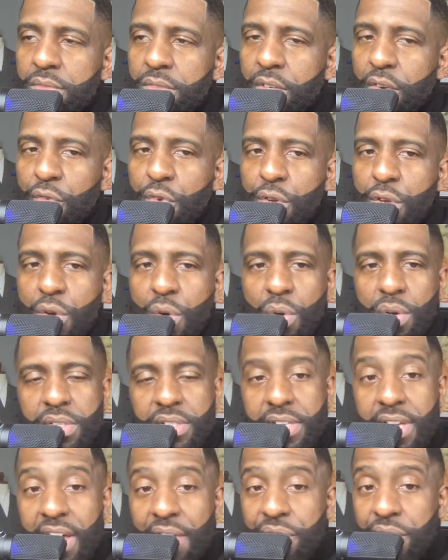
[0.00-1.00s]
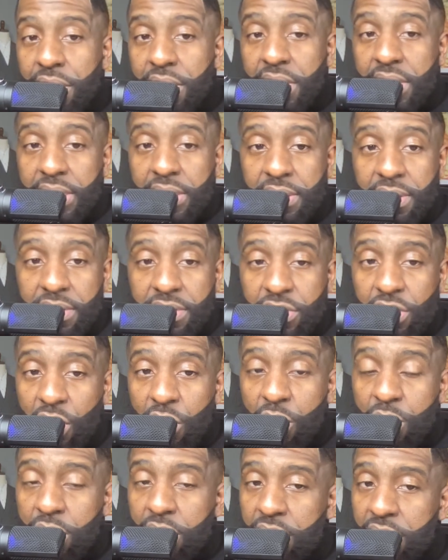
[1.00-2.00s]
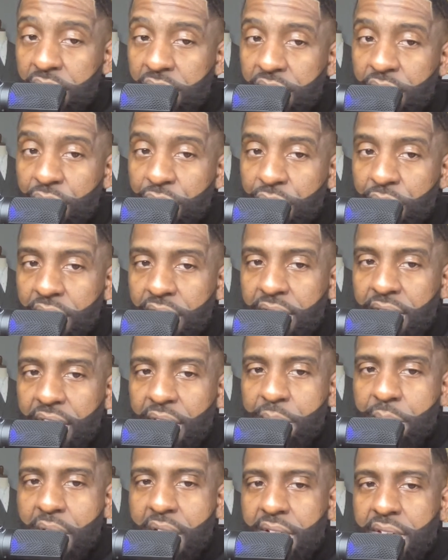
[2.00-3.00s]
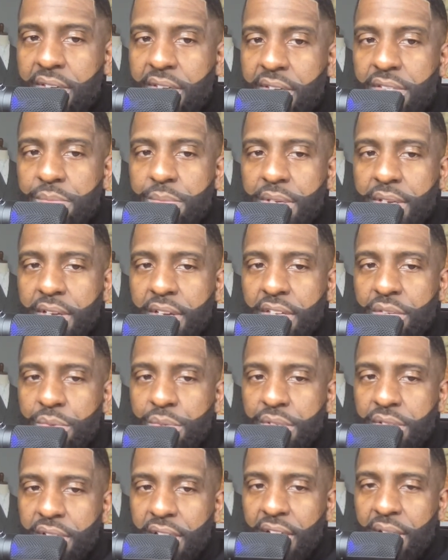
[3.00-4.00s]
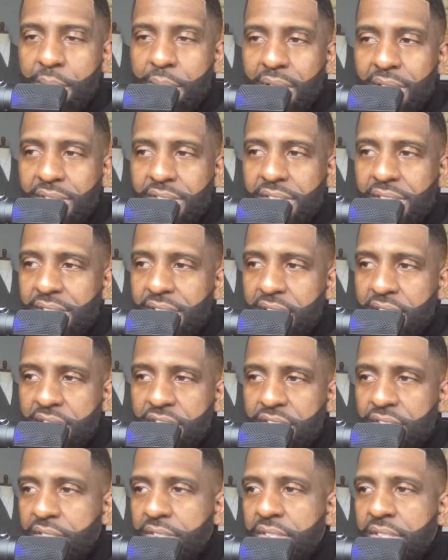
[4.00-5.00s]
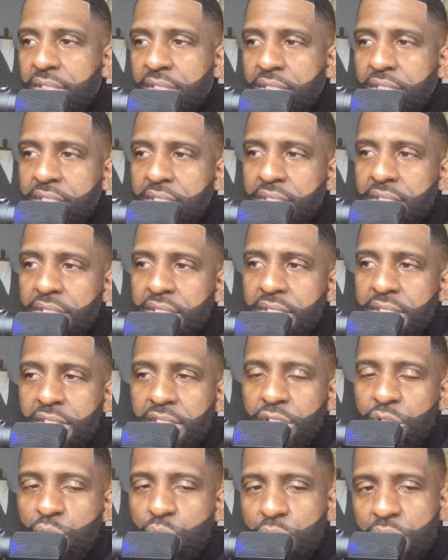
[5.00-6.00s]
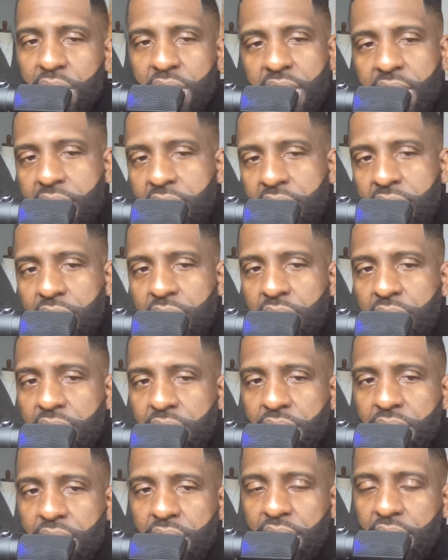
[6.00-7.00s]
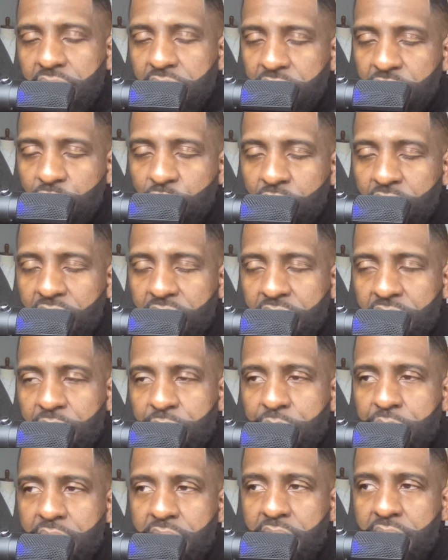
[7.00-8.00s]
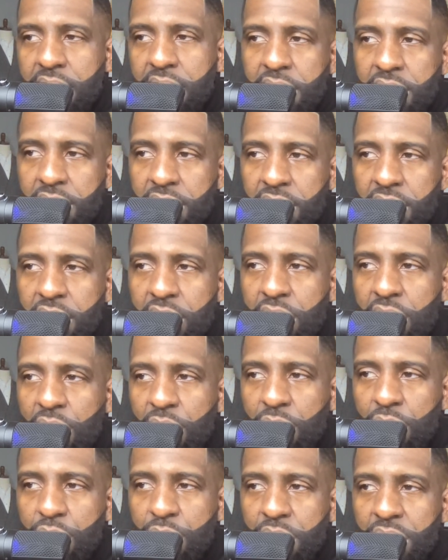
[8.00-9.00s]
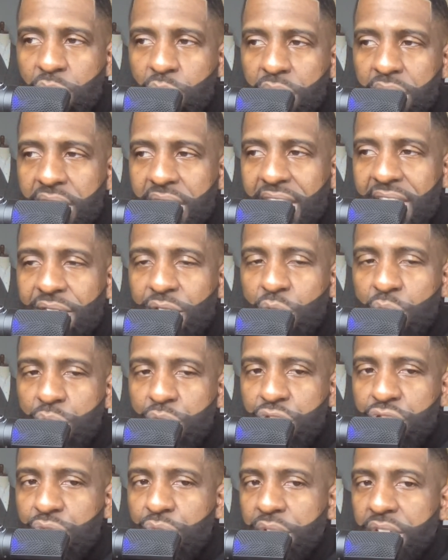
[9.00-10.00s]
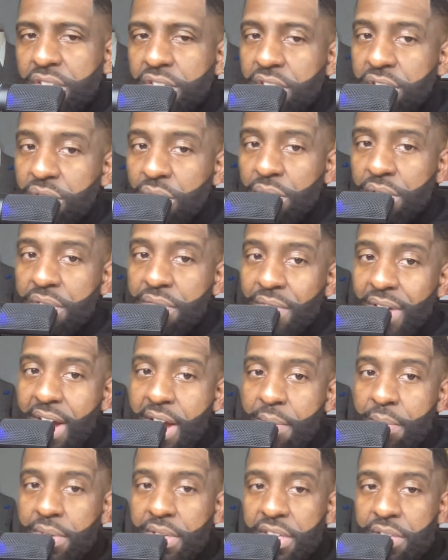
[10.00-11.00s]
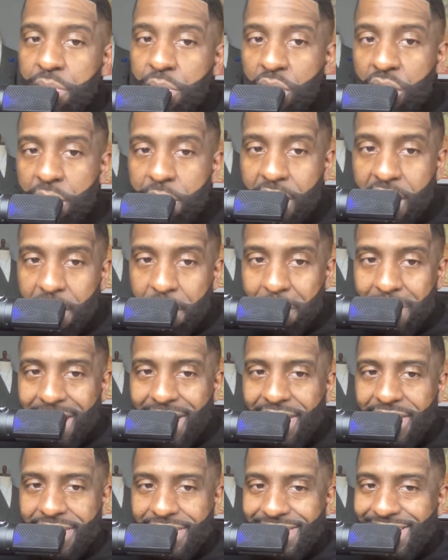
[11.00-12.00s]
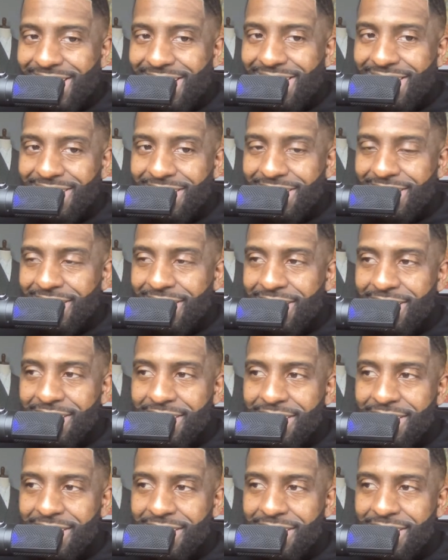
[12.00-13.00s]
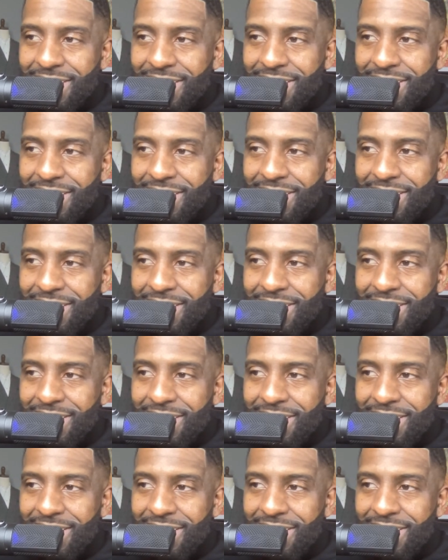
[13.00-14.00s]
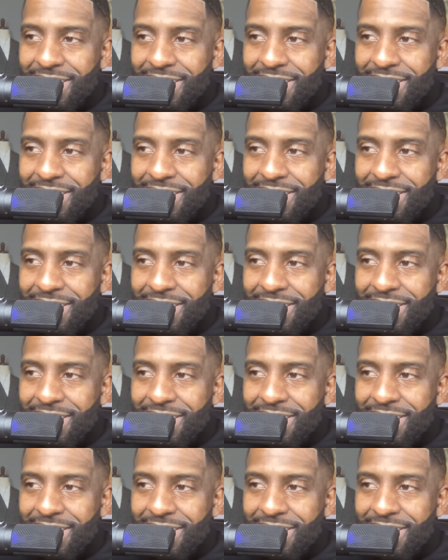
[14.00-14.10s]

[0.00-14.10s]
If you're going, definitely. So the funny thing about it is, because when you think about seduction, It really could be, you know, you could really have no restrictions on the environment. That's more about mindset. Okay?